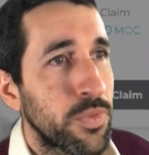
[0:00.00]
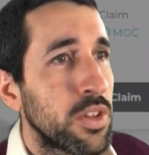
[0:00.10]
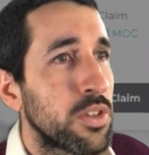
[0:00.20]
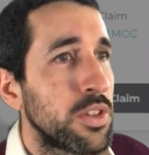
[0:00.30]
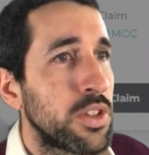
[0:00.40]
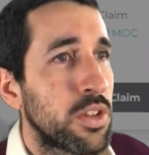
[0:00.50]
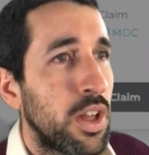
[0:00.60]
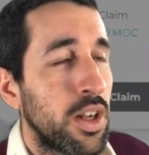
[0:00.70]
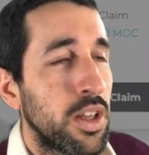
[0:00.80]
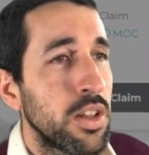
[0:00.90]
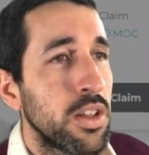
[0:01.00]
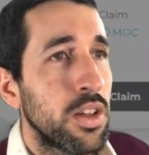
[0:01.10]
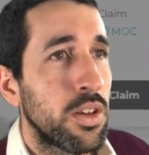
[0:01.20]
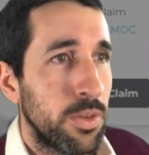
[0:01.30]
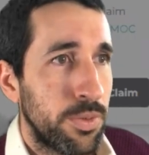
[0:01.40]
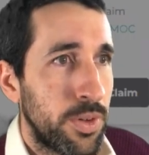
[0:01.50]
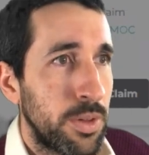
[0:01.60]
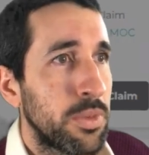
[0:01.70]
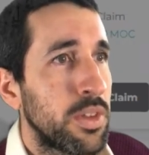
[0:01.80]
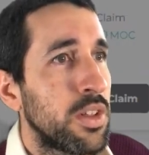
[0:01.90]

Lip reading: So I'm just going to click confirm.